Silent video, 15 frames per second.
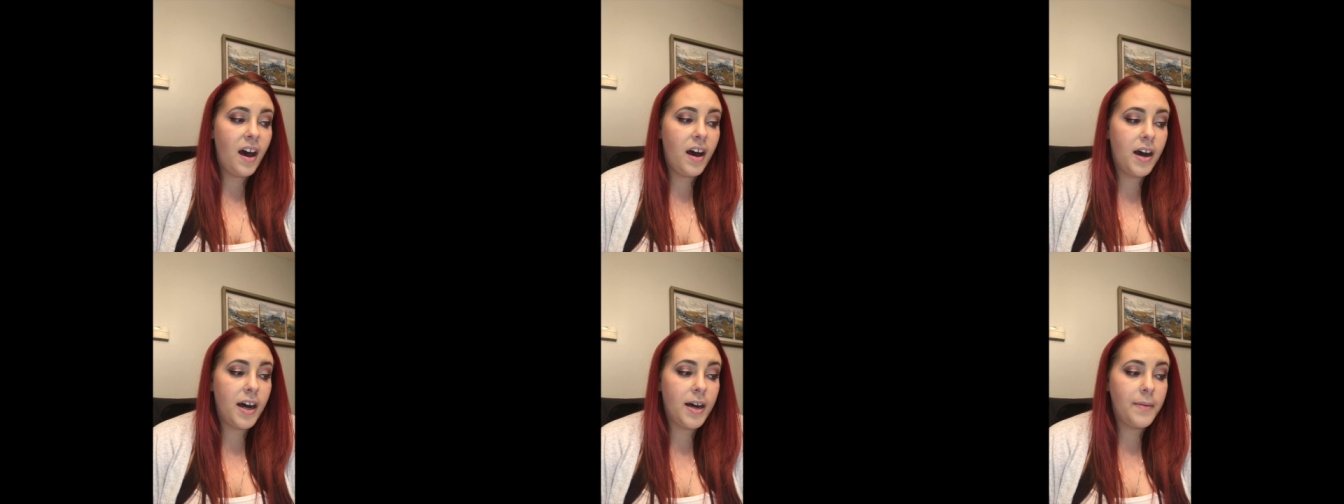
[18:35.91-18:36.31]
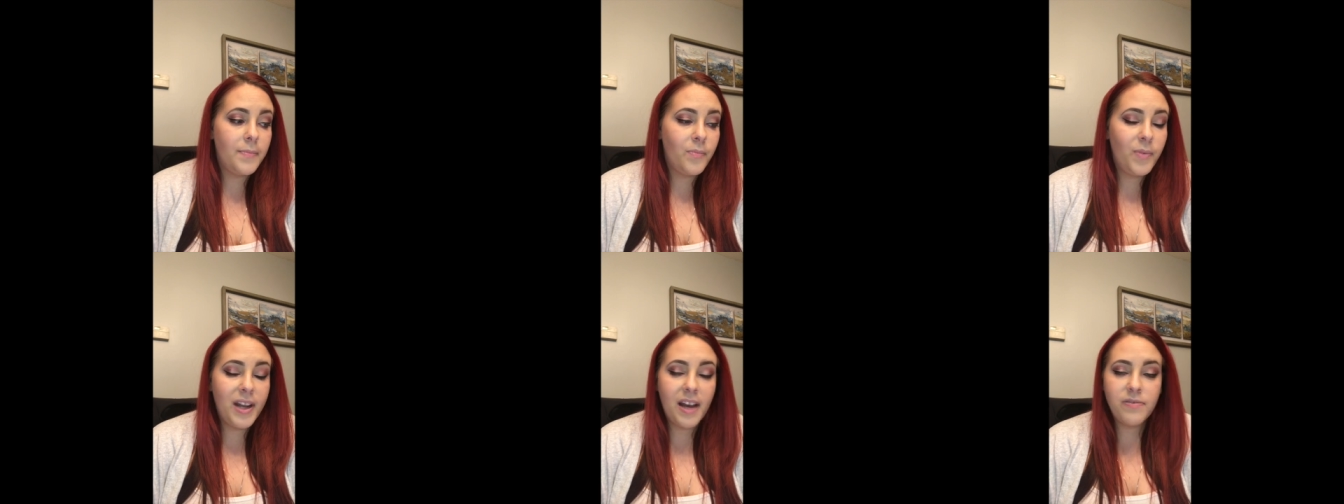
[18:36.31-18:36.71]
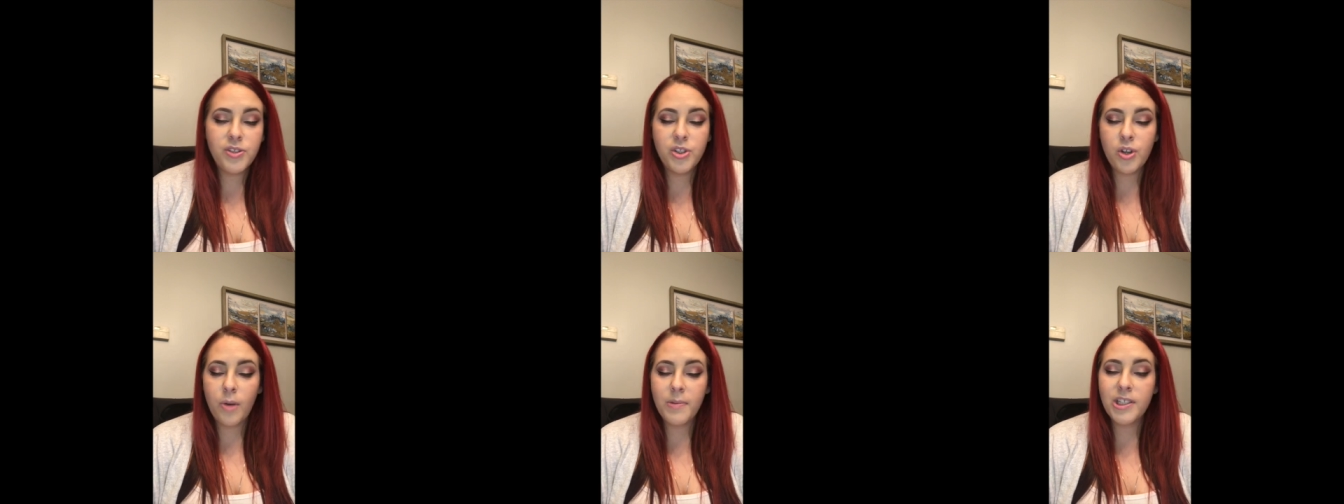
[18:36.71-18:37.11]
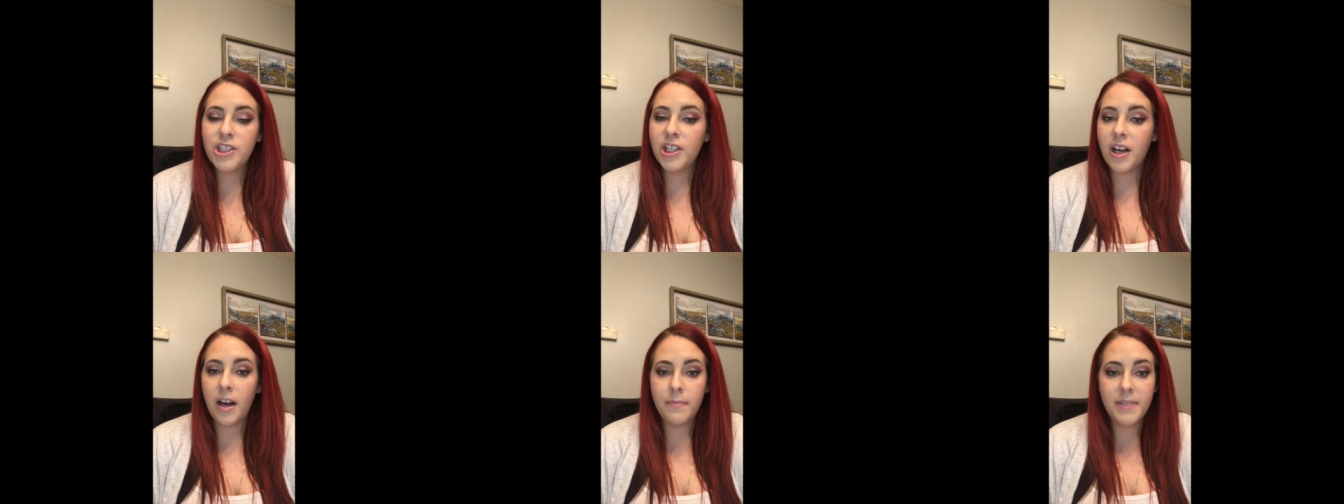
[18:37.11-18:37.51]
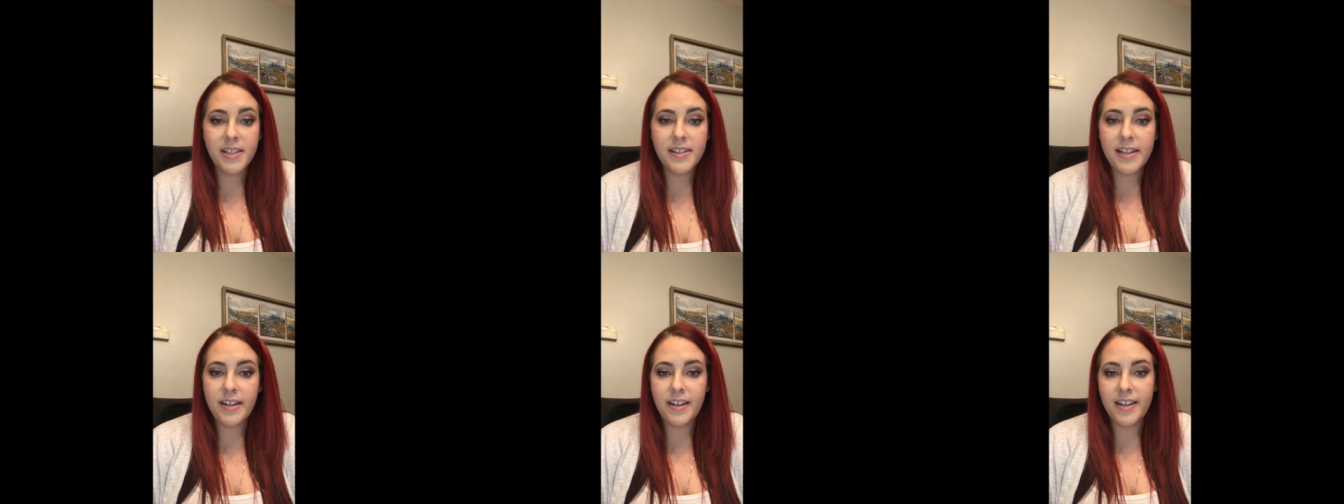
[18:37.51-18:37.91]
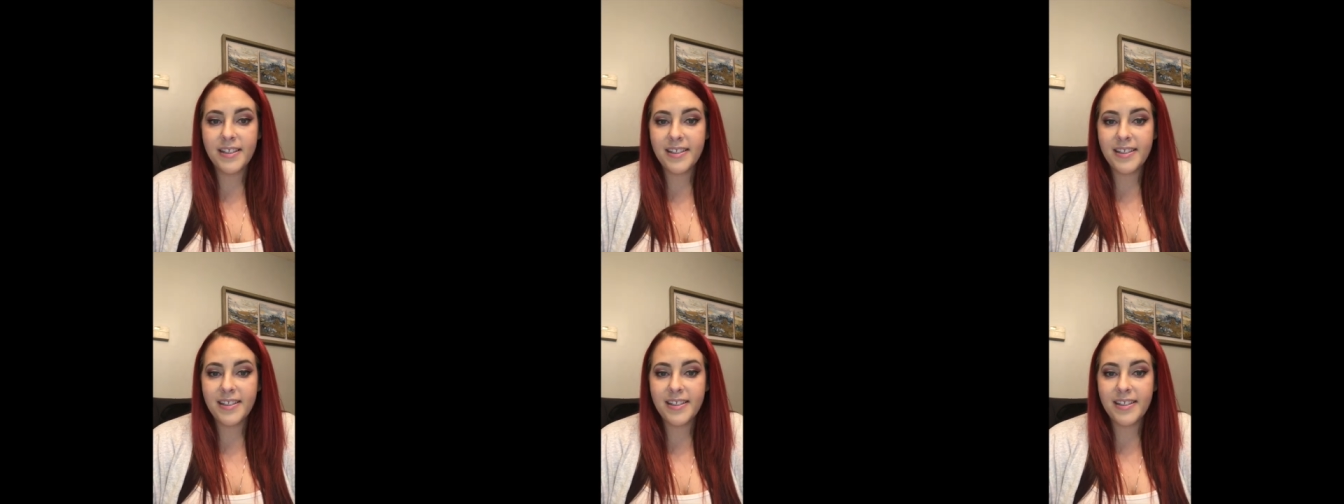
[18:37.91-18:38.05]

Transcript: Um, we have so much to come this year.